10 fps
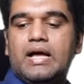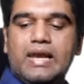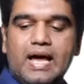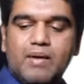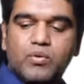
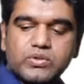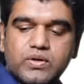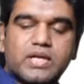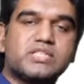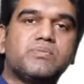And lab
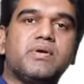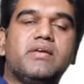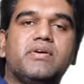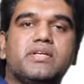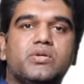also has to be
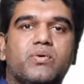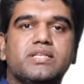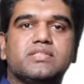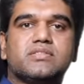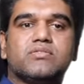elevated
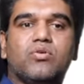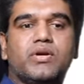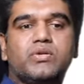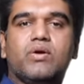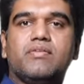twice
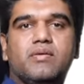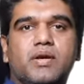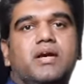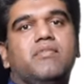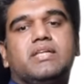over a 12 week
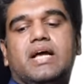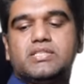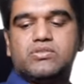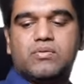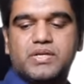period. Even that
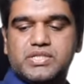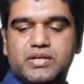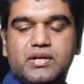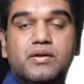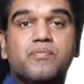is not
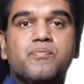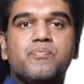mentioned here.